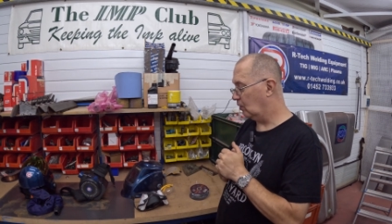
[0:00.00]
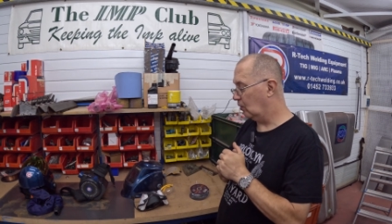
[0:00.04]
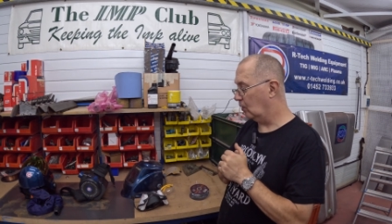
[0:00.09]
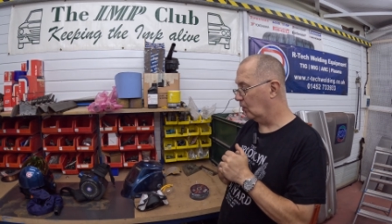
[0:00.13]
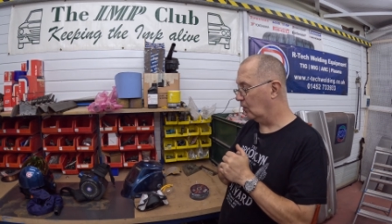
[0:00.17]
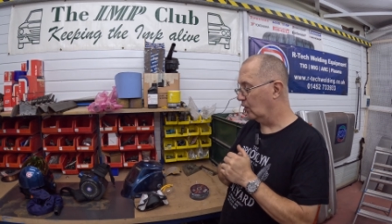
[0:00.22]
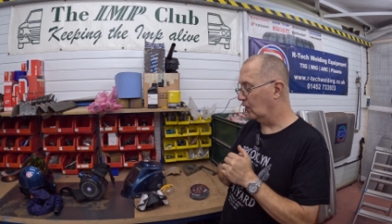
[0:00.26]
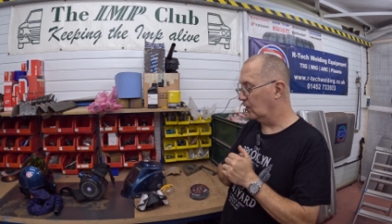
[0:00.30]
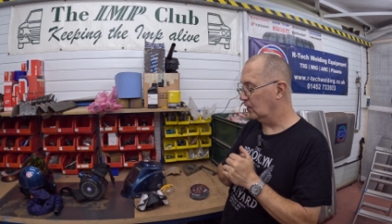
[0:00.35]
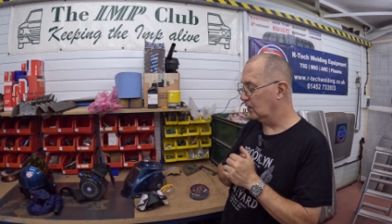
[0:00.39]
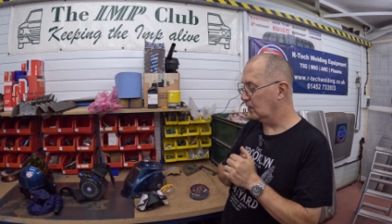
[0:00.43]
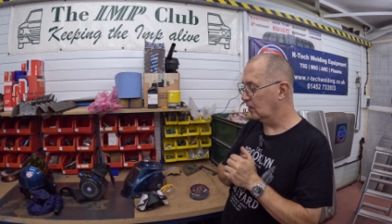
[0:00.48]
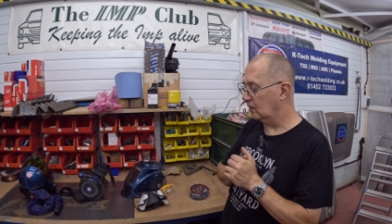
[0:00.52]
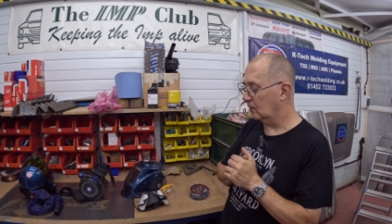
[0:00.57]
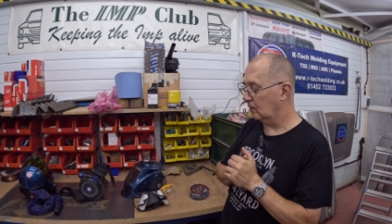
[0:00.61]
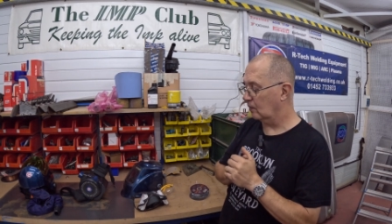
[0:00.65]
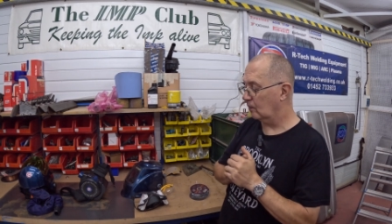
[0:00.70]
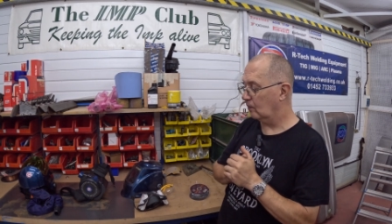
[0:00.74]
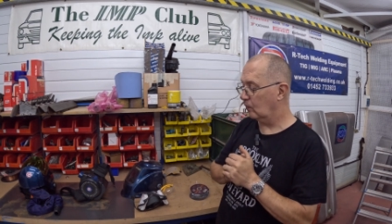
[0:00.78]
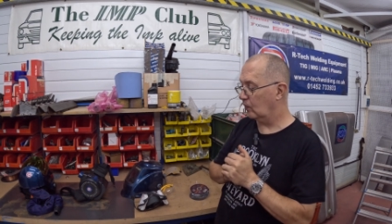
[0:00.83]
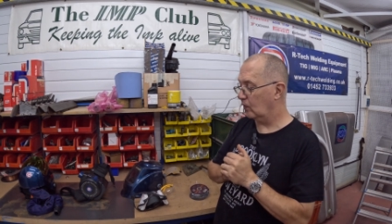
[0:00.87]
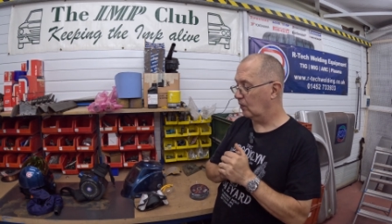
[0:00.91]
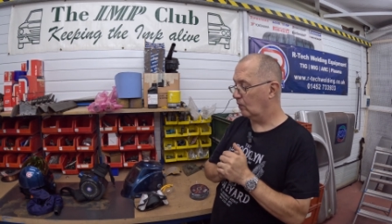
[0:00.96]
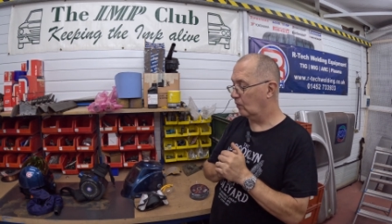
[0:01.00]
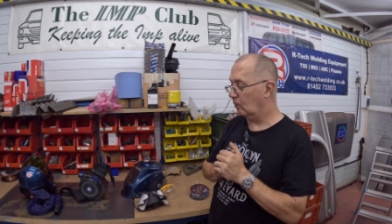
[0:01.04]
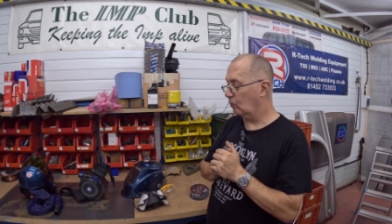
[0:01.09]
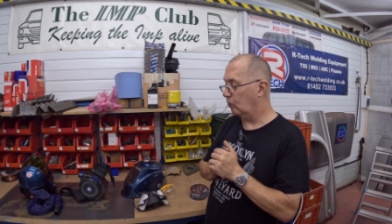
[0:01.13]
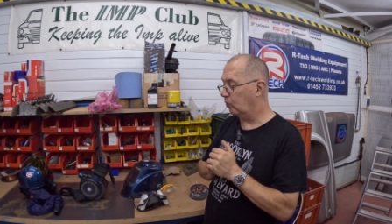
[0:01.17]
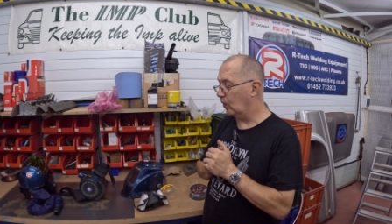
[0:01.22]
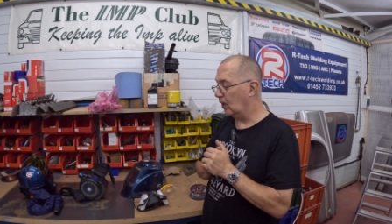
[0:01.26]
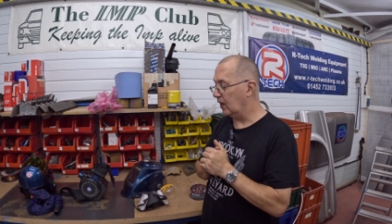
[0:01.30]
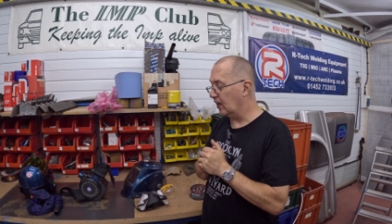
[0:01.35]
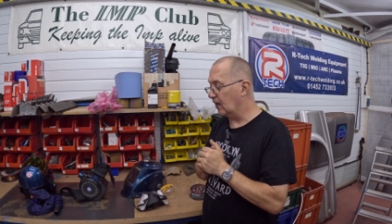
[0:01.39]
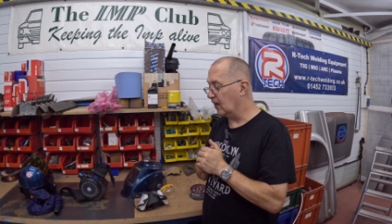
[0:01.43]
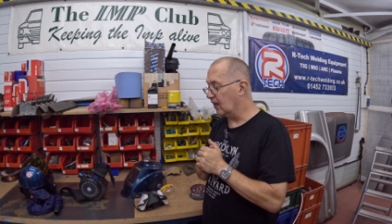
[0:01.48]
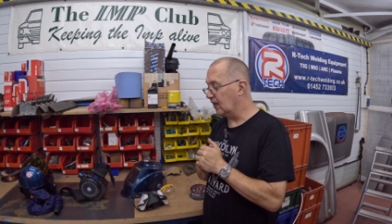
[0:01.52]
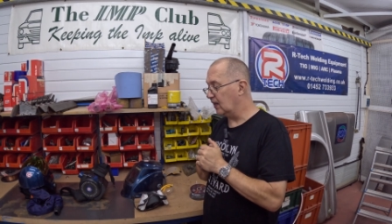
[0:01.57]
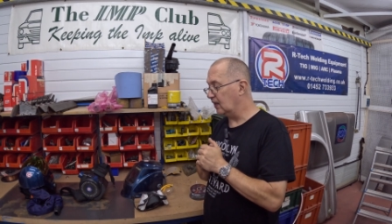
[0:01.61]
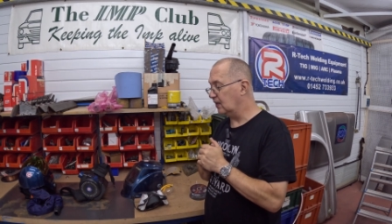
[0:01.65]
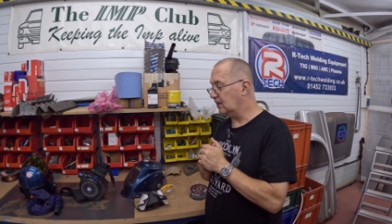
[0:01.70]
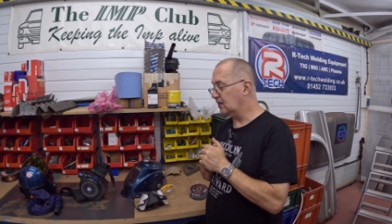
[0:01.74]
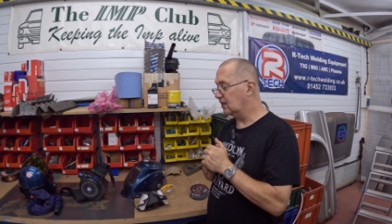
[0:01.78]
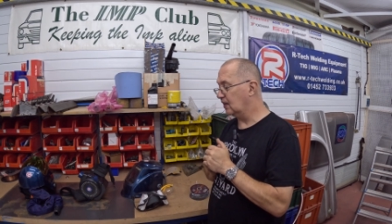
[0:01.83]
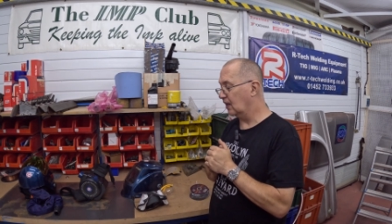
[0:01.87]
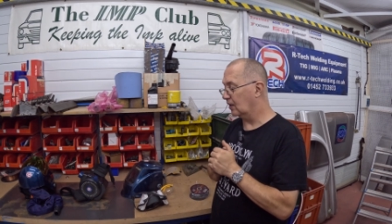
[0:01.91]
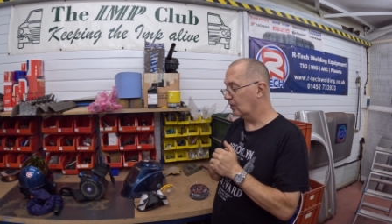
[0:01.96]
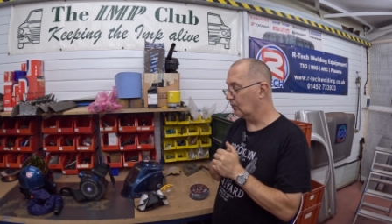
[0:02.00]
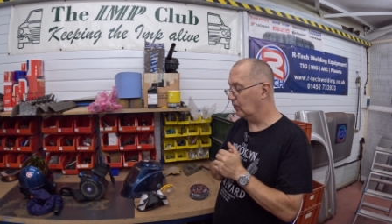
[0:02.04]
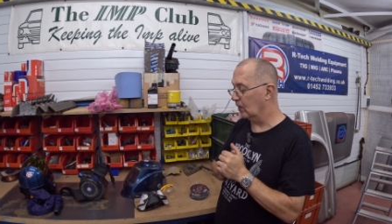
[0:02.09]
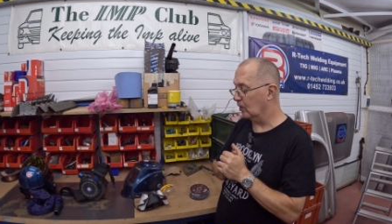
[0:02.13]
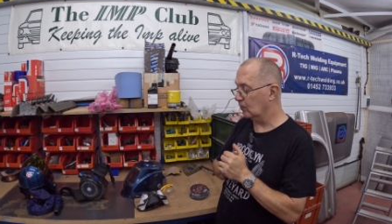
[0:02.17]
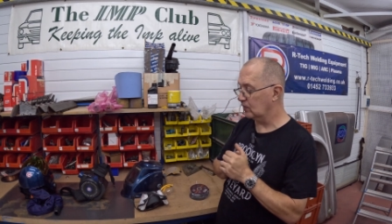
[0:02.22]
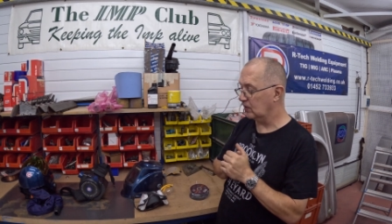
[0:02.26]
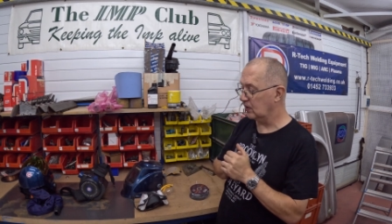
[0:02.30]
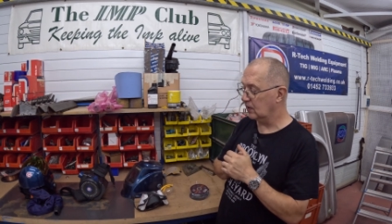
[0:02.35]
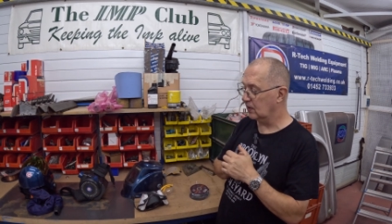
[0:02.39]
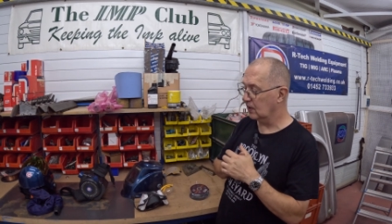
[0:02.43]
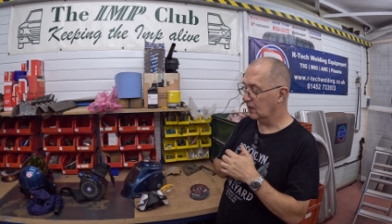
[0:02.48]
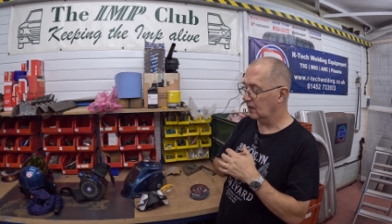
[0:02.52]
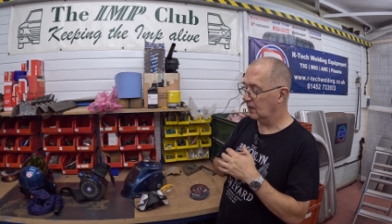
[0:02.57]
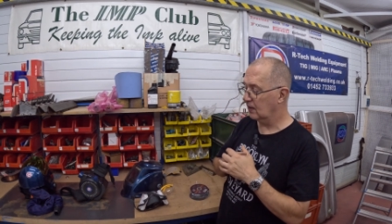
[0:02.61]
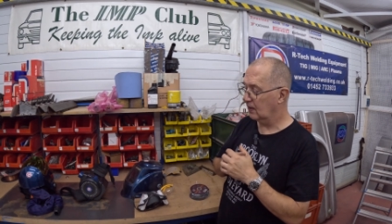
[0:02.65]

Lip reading: on when I TIG welded